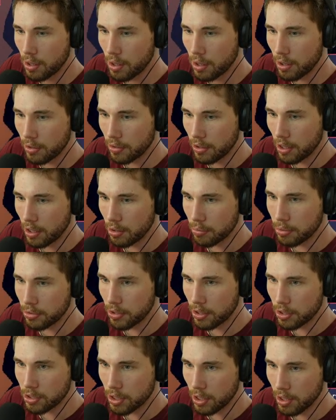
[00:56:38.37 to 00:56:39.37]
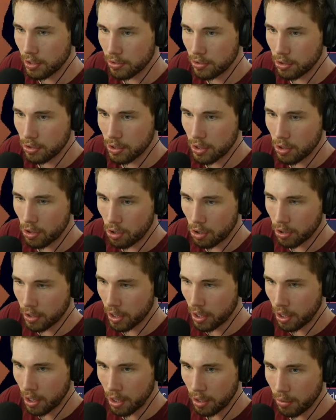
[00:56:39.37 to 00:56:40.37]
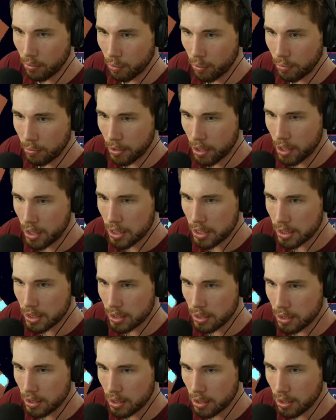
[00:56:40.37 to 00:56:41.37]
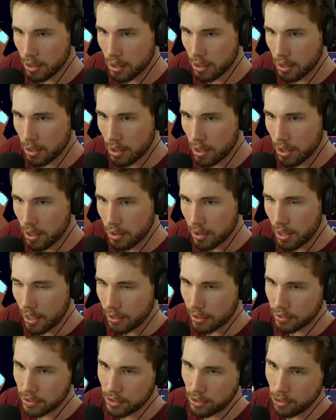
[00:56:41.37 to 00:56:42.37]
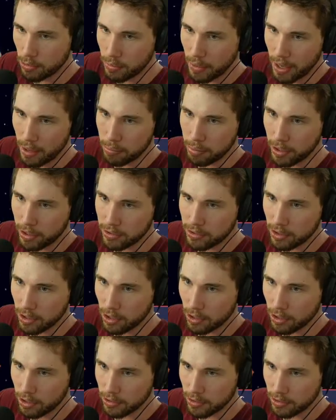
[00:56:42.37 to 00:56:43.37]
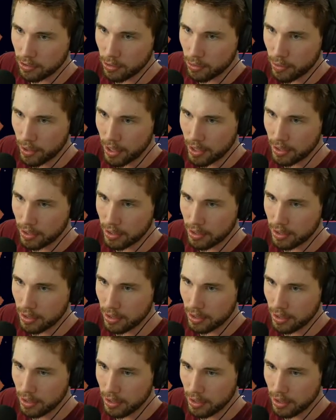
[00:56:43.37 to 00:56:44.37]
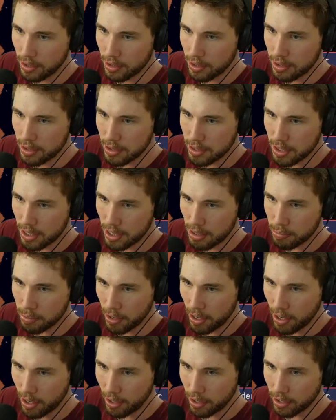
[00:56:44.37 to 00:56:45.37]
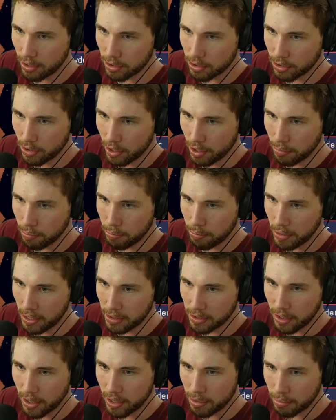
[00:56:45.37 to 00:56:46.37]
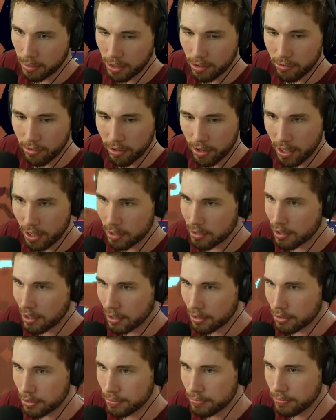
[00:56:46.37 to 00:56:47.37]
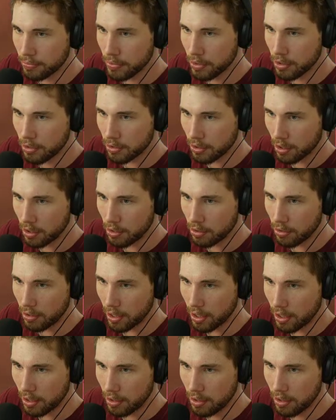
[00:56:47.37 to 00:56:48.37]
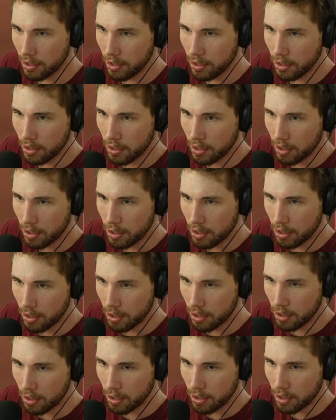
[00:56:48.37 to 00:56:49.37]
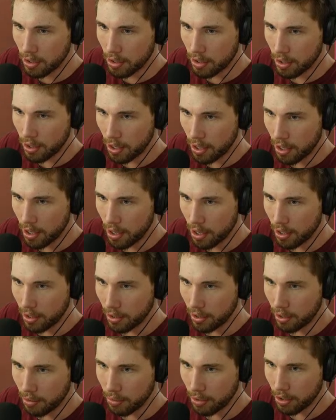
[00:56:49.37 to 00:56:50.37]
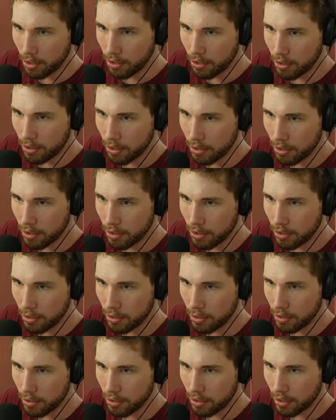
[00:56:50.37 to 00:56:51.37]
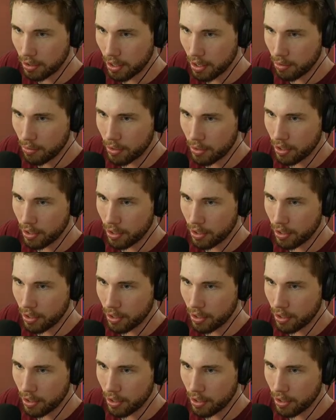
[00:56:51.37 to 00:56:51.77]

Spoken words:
That's a 100% chance. Good. Oh, yeah. And we might... That's actually not a bad place to go because it's quite deep and I can try and beeline a bit for that tunnel. I'm going to do that. Yeah, there we go. Now